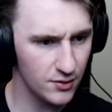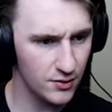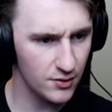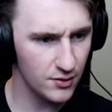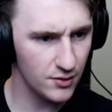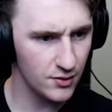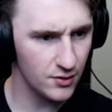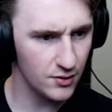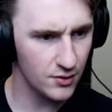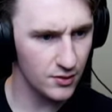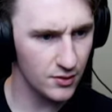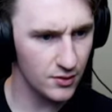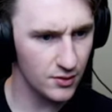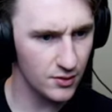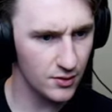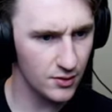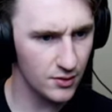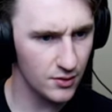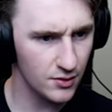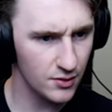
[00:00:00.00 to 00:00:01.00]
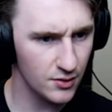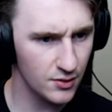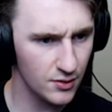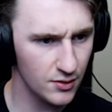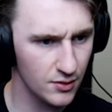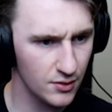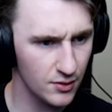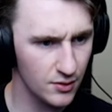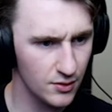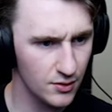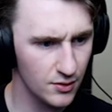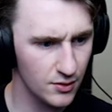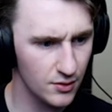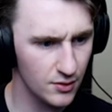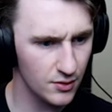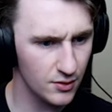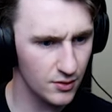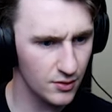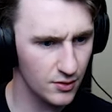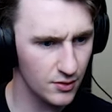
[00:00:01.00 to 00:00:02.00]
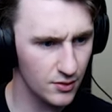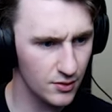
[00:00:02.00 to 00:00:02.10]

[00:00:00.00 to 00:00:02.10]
(silence)